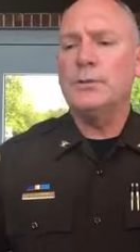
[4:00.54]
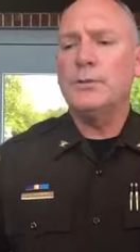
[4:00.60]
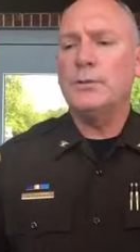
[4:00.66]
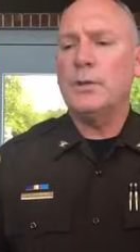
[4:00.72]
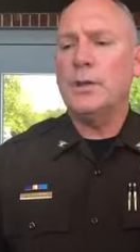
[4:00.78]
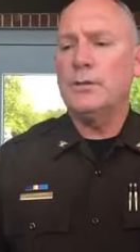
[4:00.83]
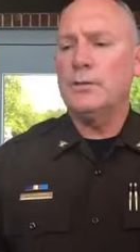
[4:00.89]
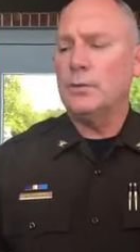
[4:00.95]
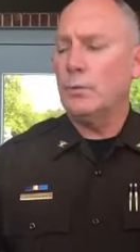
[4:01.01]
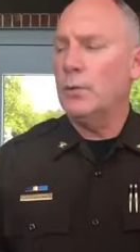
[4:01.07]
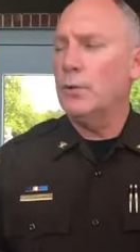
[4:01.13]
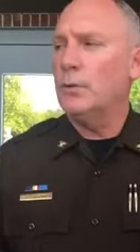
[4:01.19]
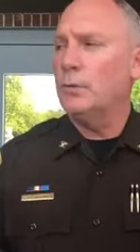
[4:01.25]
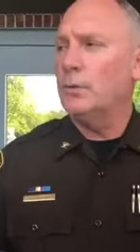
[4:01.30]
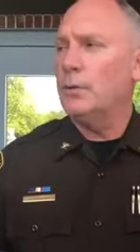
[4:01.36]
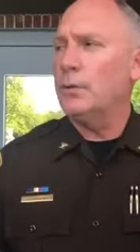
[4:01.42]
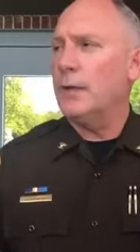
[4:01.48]
these are things that we're
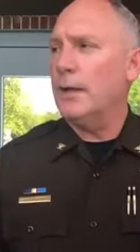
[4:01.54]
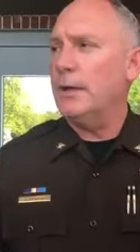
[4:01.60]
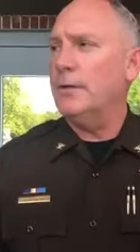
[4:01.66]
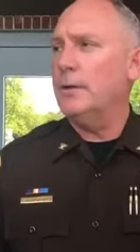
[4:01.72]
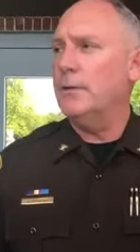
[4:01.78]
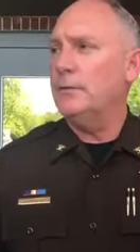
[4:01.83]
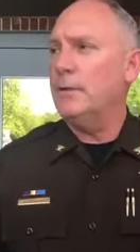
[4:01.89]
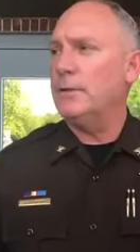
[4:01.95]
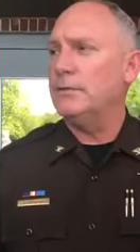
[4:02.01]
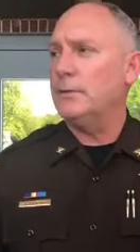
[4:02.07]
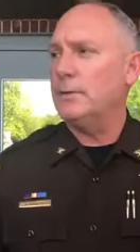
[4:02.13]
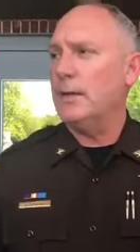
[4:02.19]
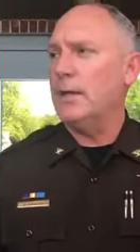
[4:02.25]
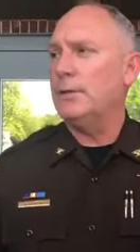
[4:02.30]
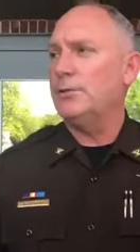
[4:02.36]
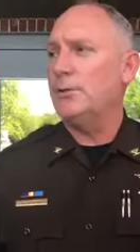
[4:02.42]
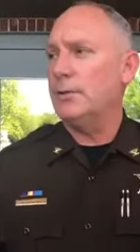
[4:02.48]
going to look at in the
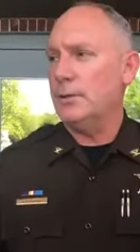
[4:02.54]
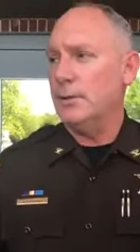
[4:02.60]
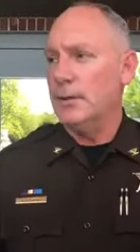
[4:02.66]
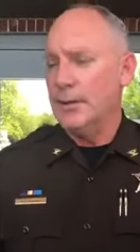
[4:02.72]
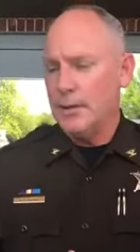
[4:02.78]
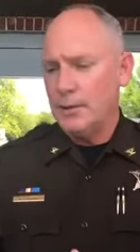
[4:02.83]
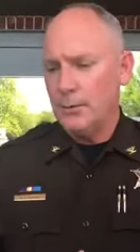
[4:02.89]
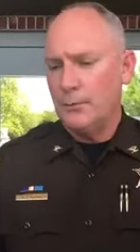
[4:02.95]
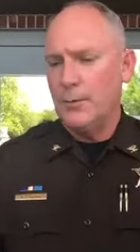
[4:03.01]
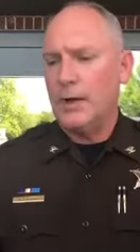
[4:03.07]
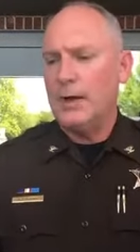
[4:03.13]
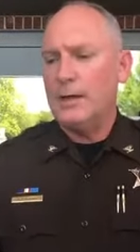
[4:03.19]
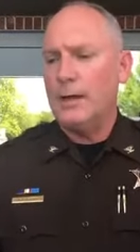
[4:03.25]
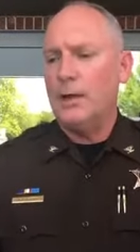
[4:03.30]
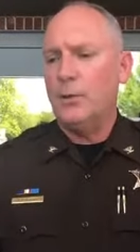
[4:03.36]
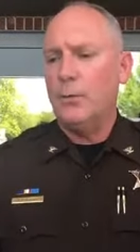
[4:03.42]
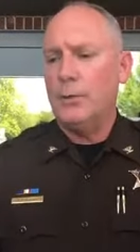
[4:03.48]
investigation.
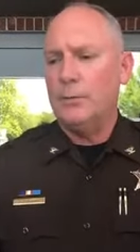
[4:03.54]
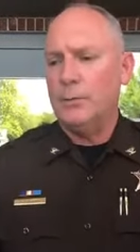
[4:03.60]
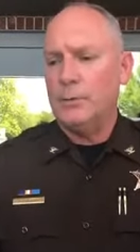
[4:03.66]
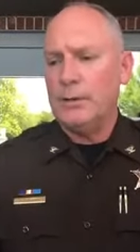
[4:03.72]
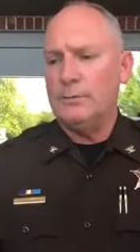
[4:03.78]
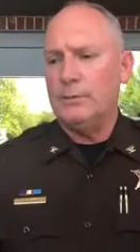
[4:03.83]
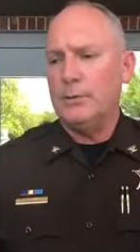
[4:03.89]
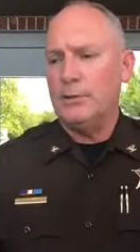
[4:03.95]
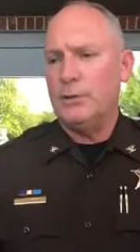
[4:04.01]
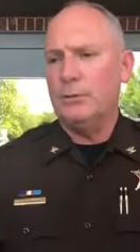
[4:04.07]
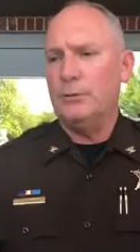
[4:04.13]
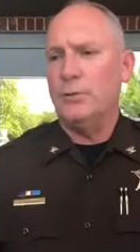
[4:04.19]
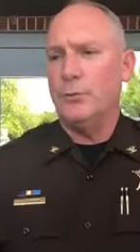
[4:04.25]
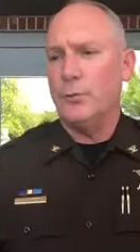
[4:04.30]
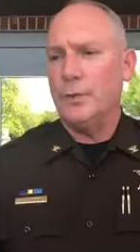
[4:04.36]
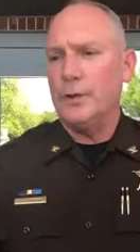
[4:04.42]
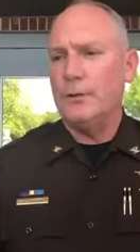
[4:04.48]
Right now, we believe that she's
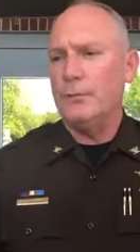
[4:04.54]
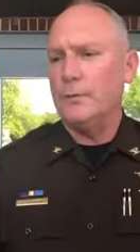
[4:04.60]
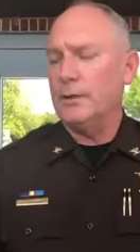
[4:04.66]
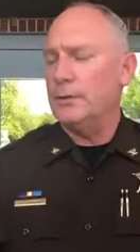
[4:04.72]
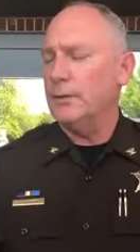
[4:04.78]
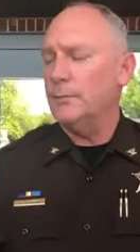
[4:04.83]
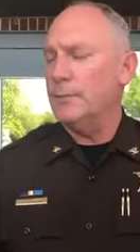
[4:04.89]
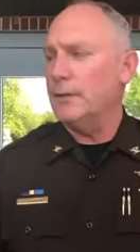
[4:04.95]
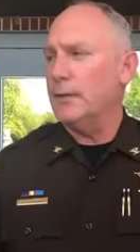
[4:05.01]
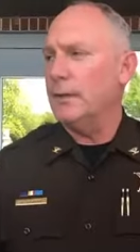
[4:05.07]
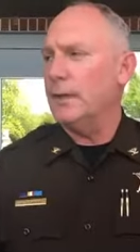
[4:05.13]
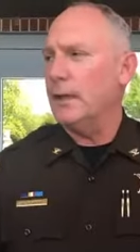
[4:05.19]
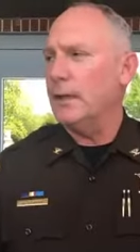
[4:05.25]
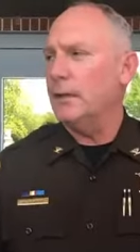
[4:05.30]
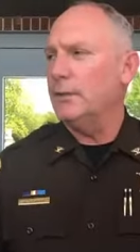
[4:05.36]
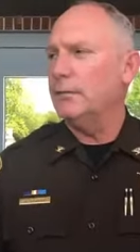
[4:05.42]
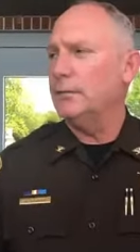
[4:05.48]
going to be a victim in the
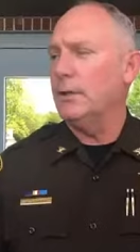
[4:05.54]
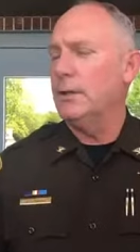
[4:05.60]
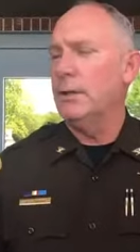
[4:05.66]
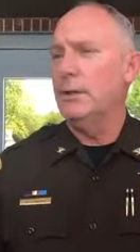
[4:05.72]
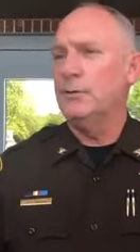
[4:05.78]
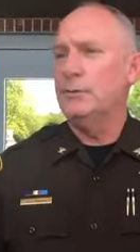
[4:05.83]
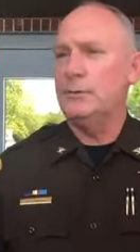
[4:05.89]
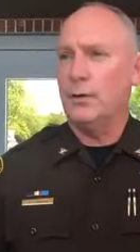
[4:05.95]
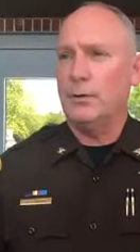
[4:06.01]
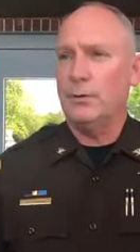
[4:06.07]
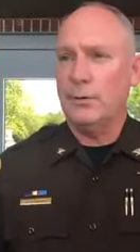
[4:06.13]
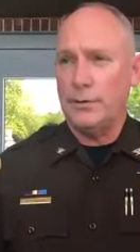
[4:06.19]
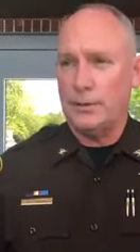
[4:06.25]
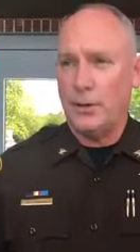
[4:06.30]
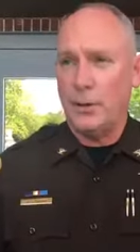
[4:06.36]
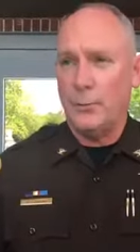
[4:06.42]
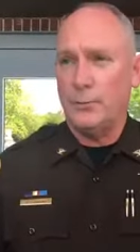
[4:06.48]
case
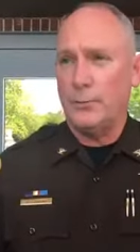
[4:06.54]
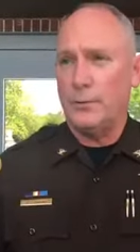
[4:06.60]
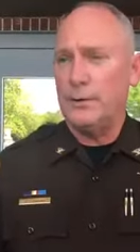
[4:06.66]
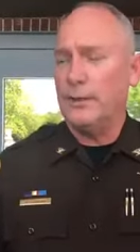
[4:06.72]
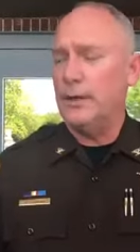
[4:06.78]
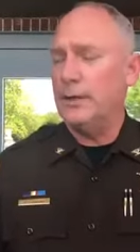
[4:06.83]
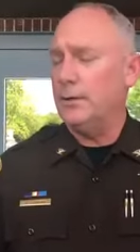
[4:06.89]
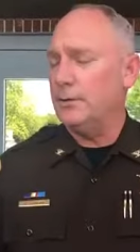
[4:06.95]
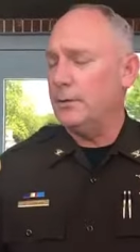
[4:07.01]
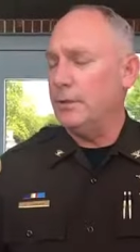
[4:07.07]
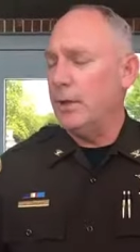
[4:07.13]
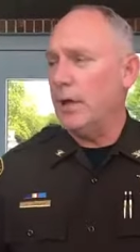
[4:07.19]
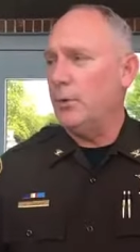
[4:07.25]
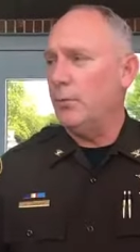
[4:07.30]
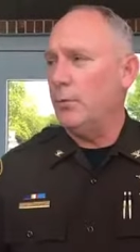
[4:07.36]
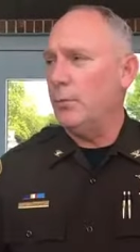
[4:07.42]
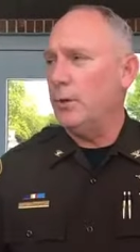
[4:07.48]
certainly, hopefully later
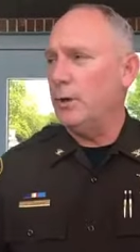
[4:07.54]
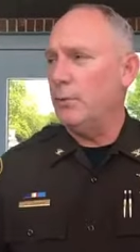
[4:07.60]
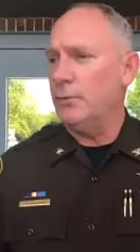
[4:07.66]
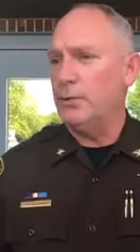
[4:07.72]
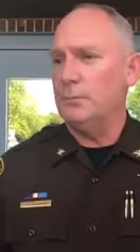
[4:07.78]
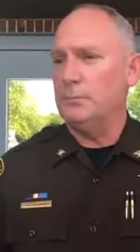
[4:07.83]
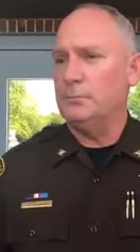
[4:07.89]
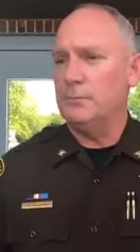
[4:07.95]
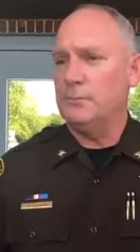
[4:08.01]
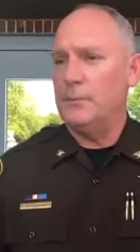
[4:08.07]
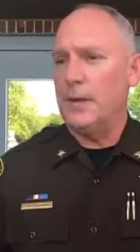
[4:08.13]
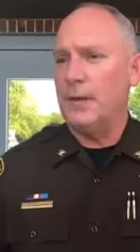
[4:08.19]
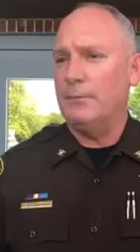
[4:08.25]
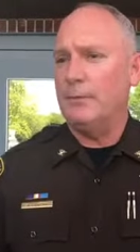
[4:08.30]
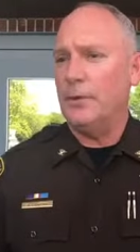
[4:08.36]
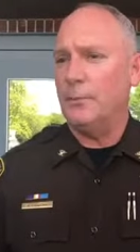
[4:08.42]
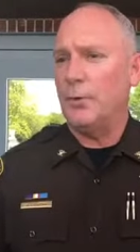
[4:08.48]
tonight, we'll be able to
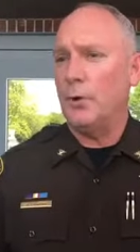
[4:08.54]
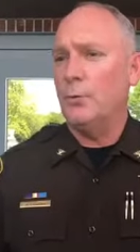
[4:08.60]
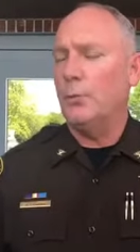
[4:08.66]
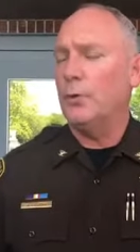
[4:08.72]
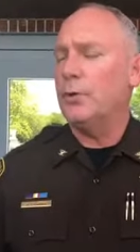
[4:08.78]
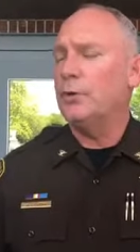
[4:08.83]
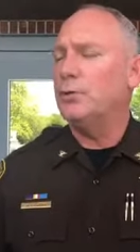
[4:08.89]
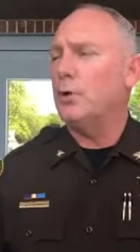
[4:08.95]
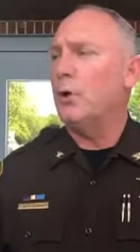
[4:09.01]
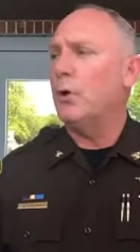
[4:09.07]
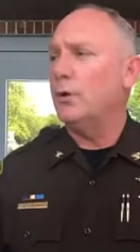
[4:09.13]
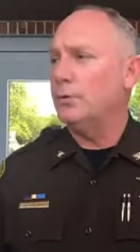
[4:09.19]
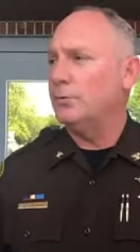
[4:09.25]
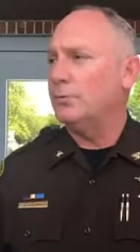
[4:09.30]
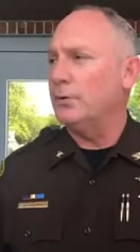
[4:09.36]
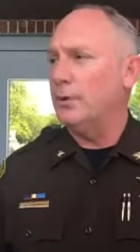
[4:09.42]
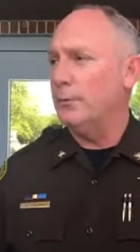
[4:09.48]
have the appropriate
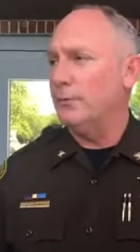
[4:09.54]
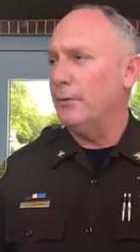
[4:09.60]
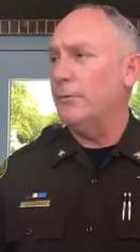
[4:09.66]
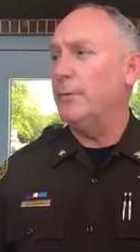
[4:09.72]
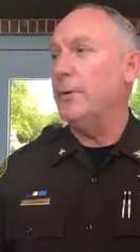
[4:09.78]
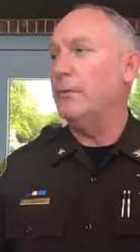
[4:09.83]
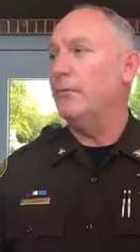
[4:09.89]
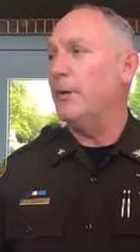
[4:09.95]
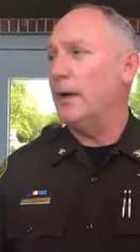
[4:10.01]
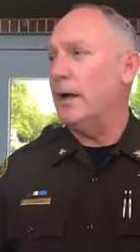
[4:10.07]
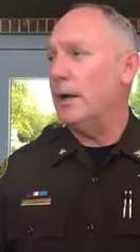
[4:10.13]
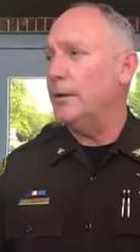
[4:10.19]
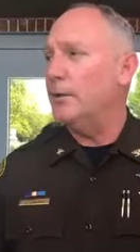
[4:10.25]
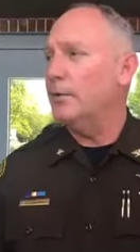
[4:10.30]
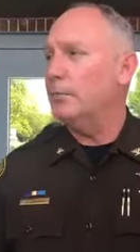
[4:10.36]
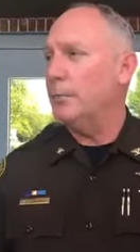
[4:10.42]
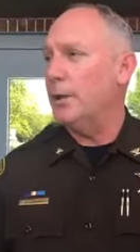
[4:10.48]
charges and de
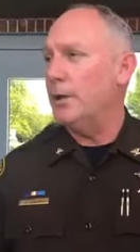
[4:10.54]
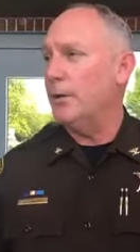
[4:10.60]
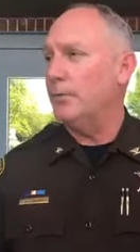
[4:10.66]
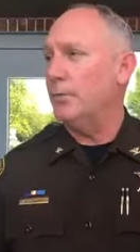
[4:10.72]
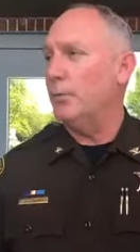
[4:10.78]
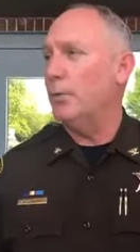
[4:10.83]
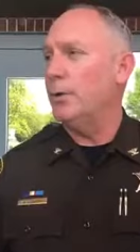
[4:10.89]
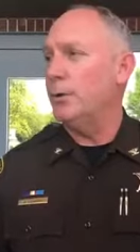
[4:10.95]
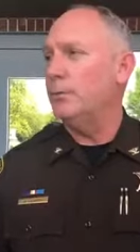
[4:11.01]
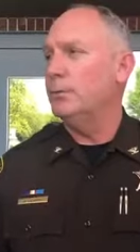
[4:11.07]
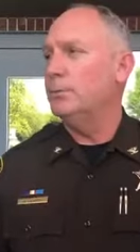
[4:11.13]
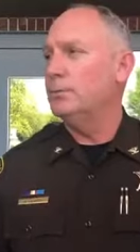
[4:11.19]
define this better for you.